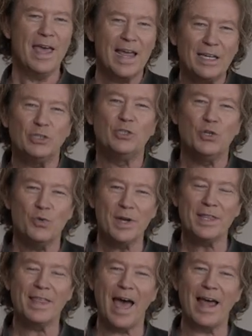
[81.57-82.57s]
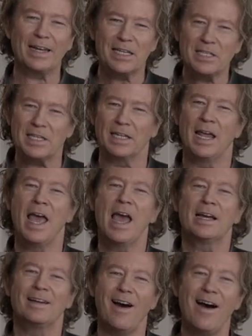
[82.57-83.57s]
In doing that, listen,
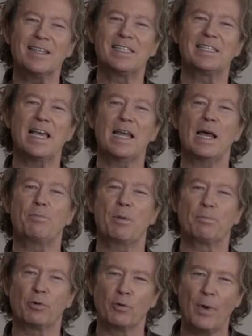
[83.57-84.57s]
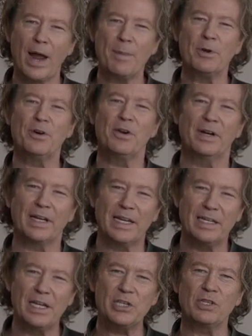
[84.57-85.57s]
God set up a parameter and a
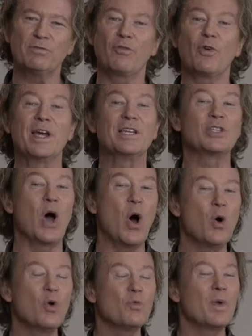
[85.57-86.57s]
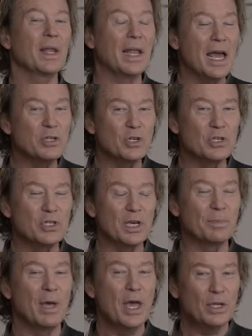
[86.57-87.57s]
condition for his own
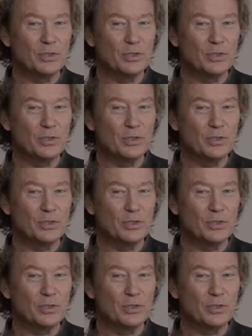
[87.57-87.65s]
relationship